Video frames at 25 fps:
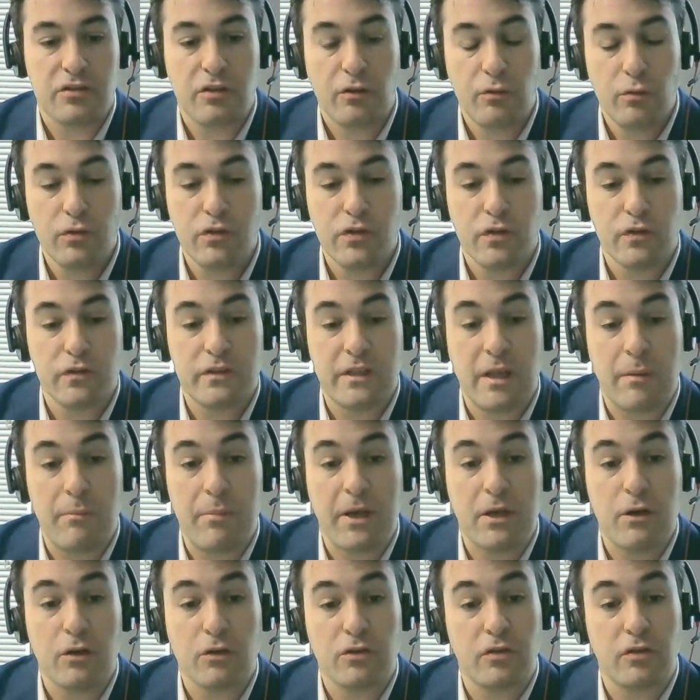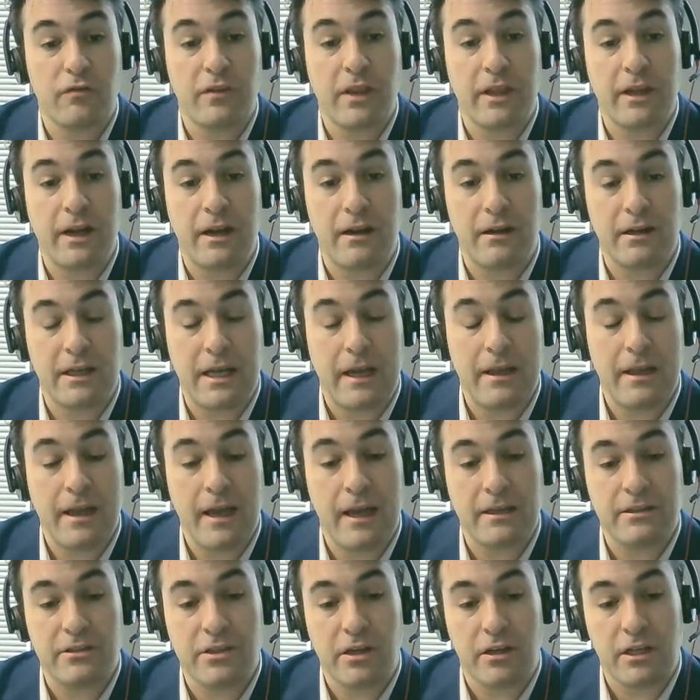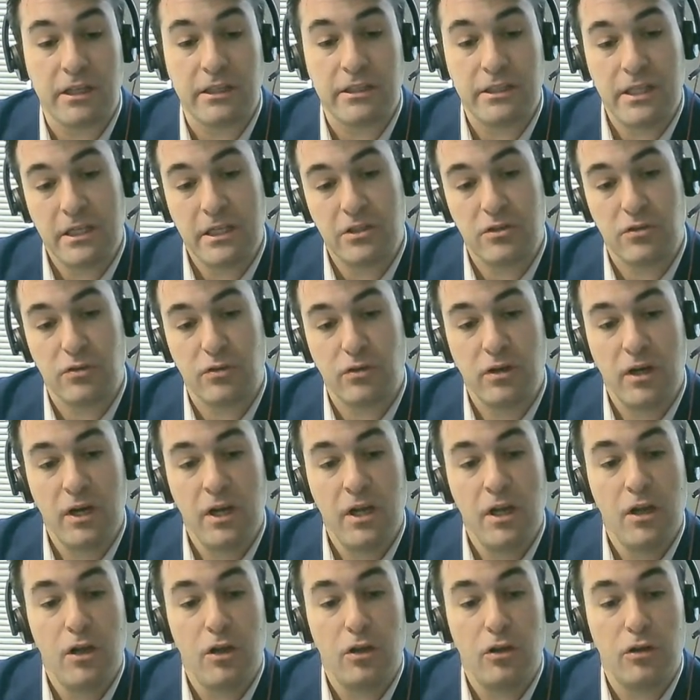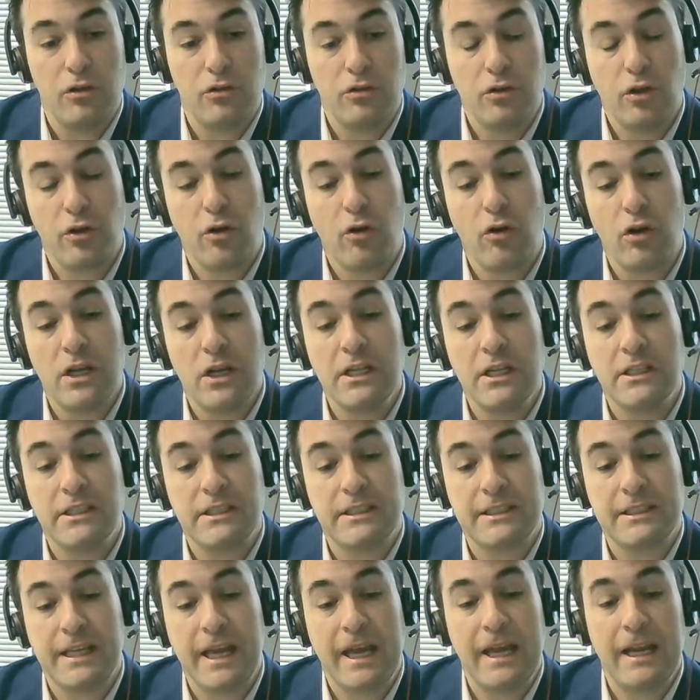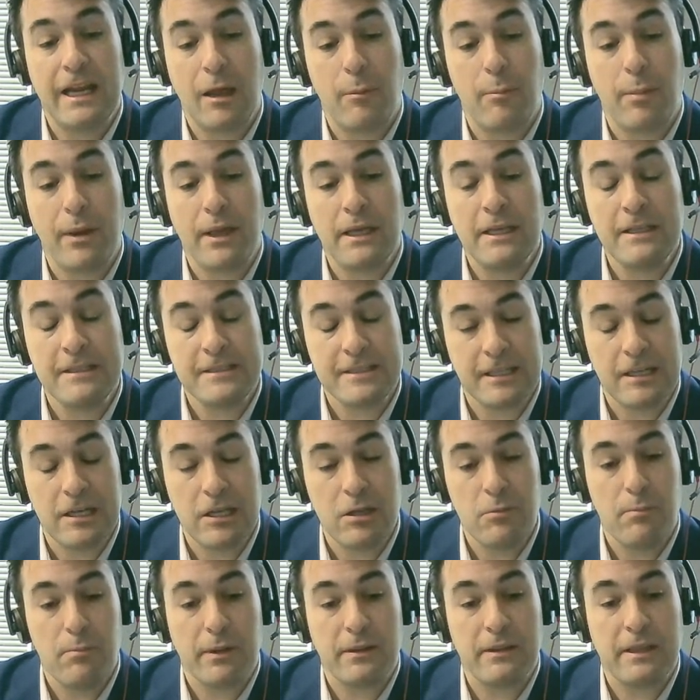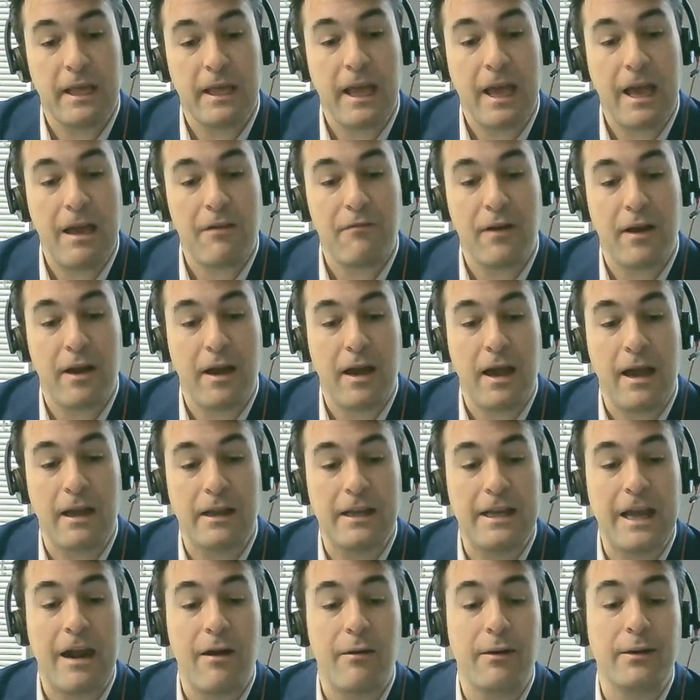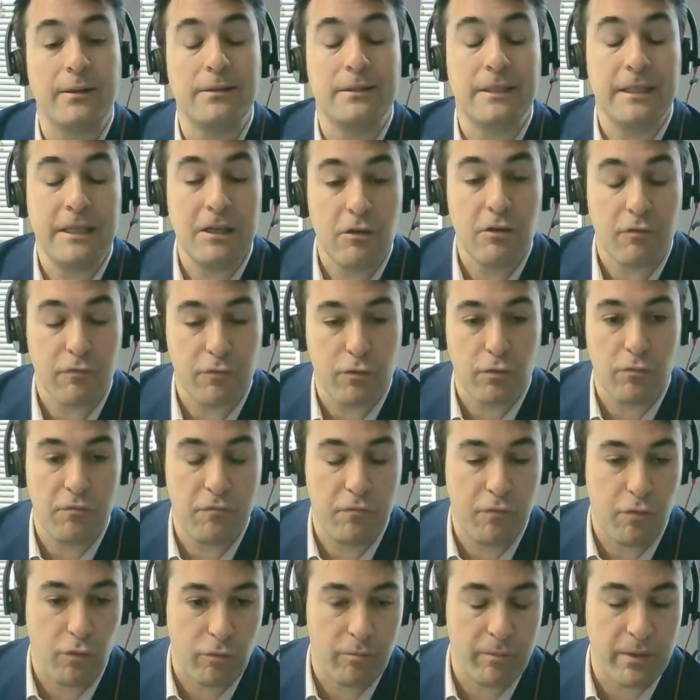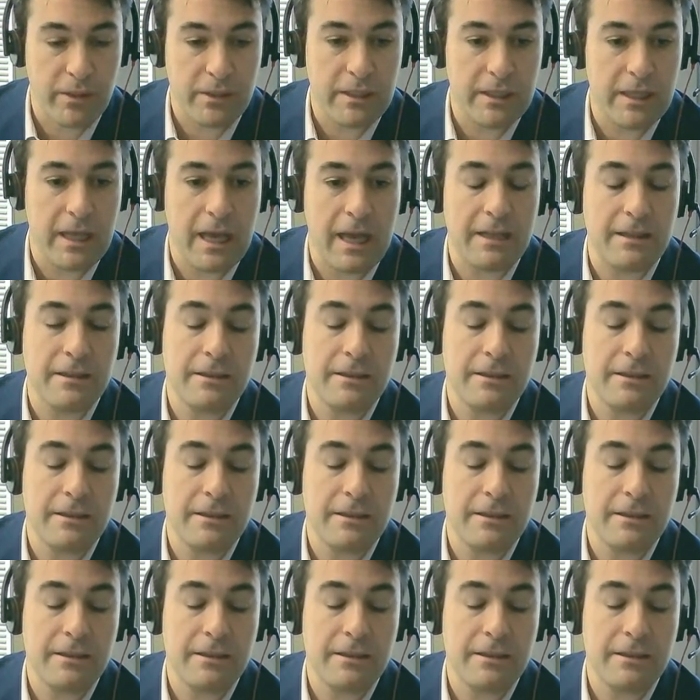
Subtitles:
solutions that, because of that Gaia-X architecture, not only scale up easily, but they have a guarantee of conformity.